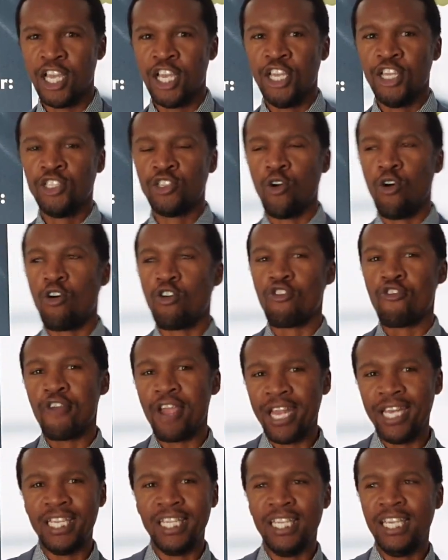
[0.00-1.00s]
So
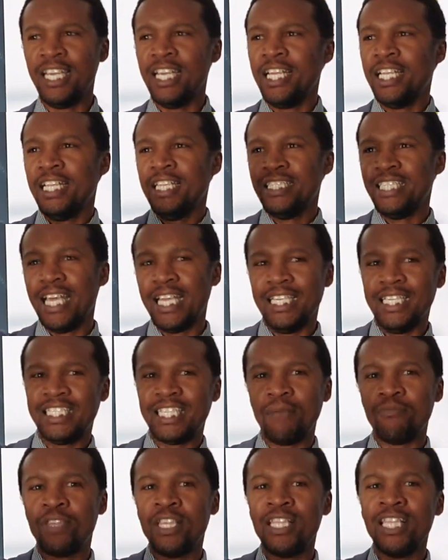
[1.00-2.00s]
already that is
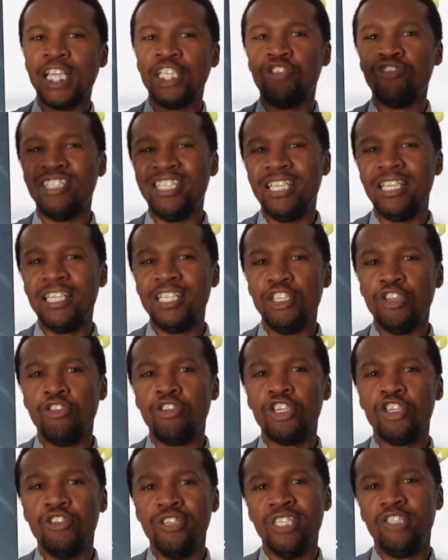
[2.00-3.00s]
something that
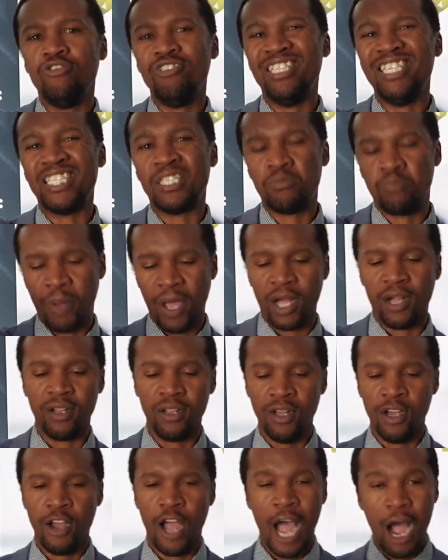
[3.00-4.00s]
you need to
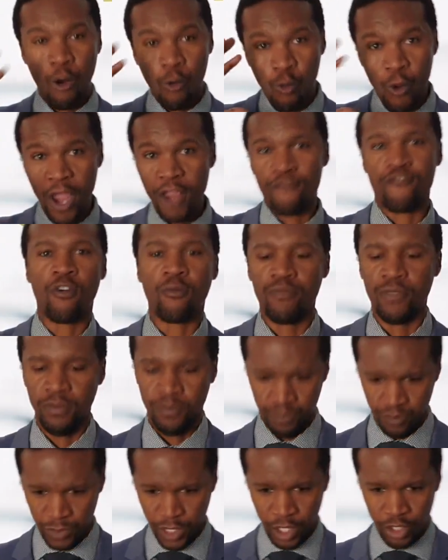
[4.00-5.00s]
dispel away from them.
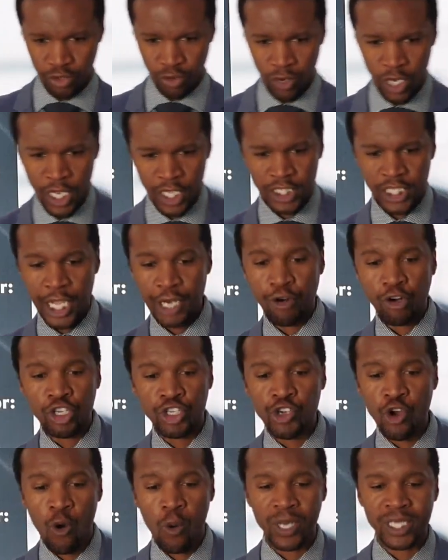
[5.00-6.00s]
And so they're not
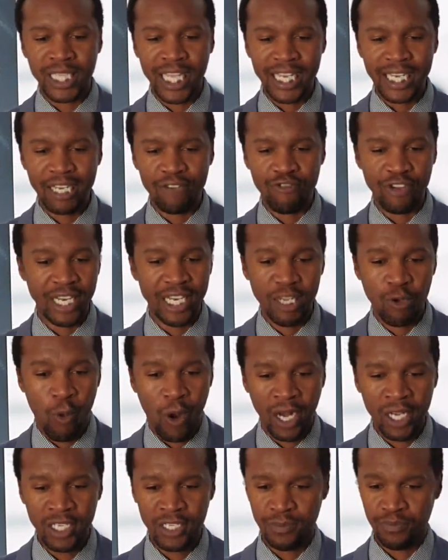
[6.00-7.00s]
sure what they really
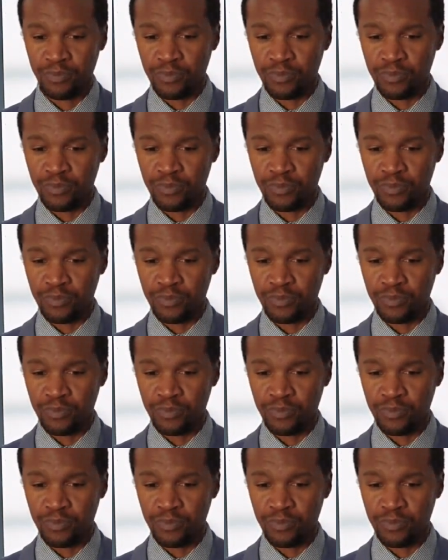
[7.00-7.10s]
want.